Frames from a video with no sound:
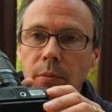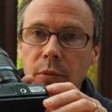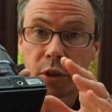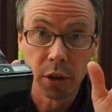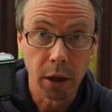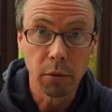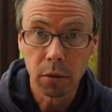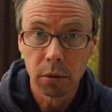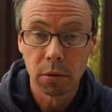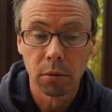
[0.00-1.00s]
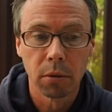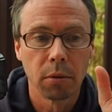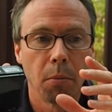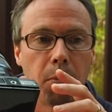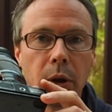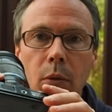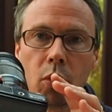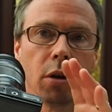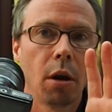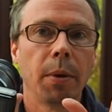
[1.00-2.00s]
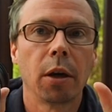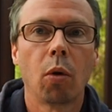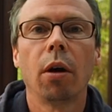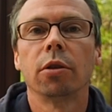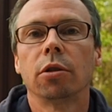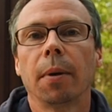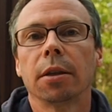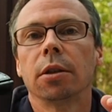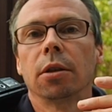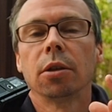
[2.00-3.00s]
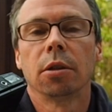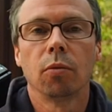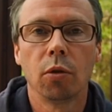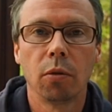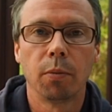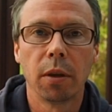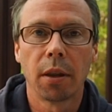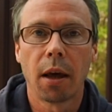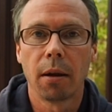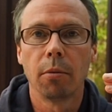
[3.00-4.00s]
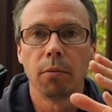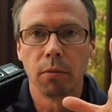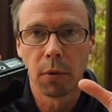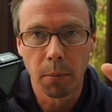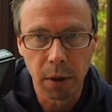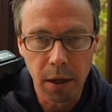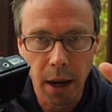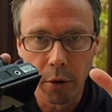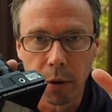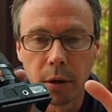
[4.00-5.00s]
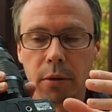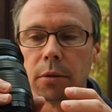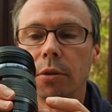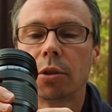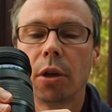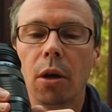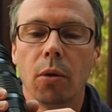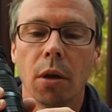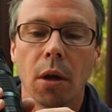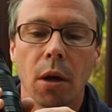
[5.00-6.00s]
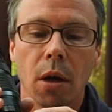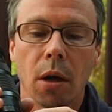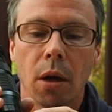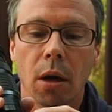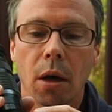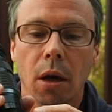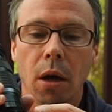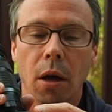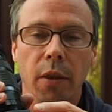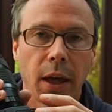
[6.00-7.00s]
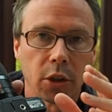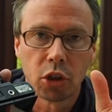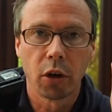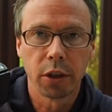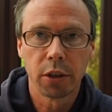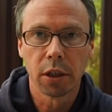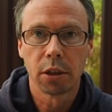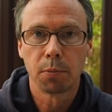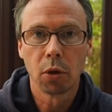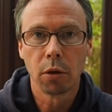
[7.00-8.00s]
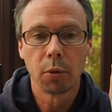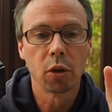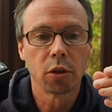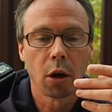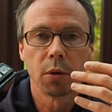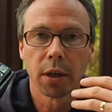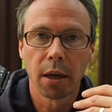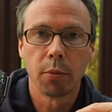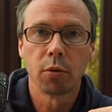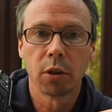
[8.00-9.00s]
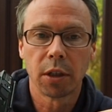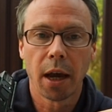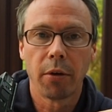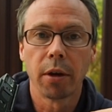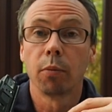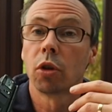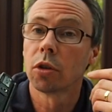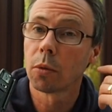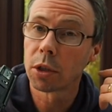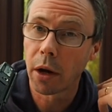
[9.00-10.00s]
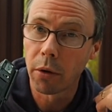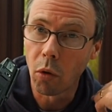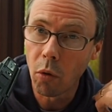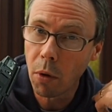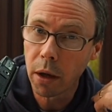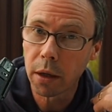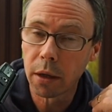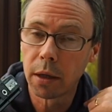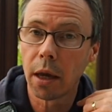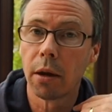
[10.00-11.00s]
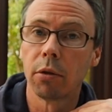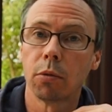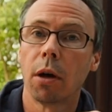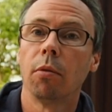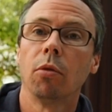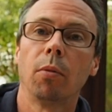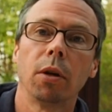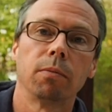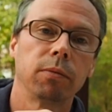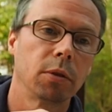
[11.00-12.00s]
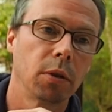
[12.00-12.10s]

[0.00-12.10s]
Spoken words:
still, but it wouldn't have been quite as dramatic because it would have been that bit narrower. So that shot exists purely because I was able to carry, because I was carrying all my gear as well, all my